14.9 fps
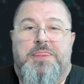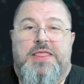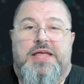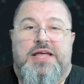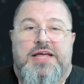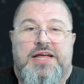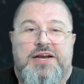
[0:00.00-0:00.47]

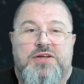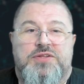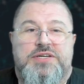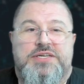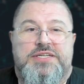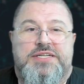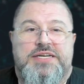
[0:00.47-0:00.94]
And
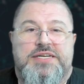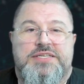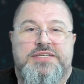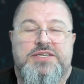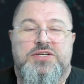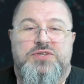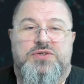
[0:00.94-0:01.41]
other
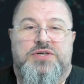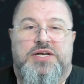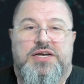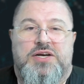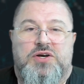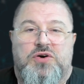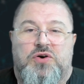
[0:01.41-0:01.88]
things, you
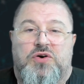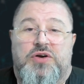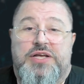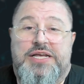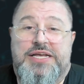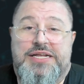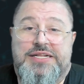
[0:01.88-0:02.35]
can go
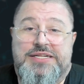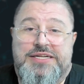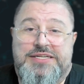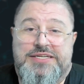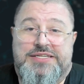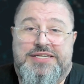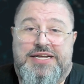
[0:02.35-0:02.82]
in the
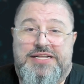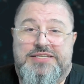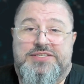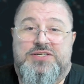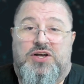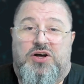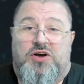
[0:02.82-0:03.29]

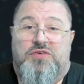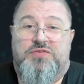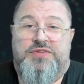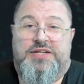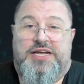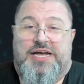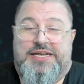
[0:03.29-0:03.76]
details of
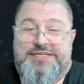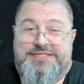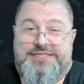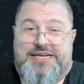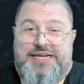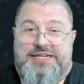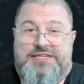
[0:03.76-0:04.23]
the
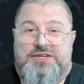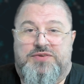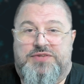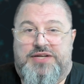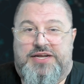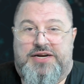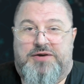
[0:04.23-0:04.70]
asset of
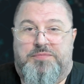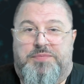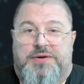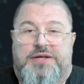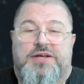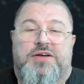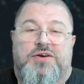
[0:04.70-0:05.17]
the
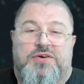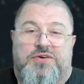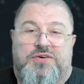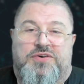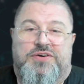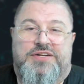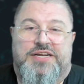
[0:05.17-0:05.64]
airplane
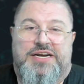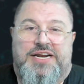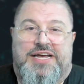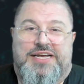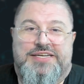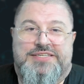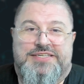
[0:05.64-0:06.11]
or the
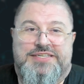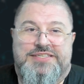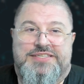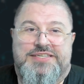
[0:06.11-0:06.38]
license